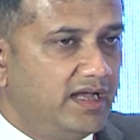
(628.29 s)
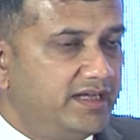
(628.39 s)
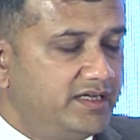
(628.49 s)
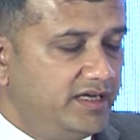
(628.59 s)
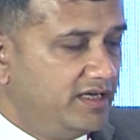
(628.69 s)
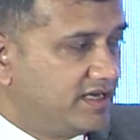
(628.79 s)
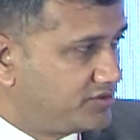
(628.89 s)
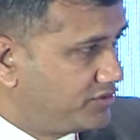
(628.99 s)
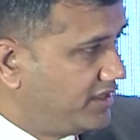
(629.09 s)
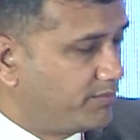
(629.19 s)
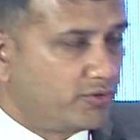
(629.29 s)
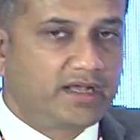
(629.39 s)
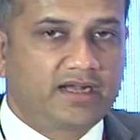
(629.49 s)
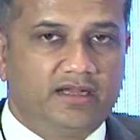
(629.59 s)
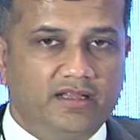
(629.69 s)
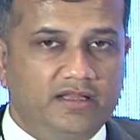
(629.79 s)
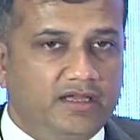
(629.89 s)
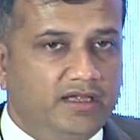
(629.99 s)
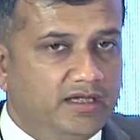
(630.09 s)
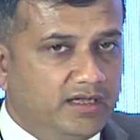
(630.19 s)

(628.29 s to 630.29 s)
IT industry and protecting the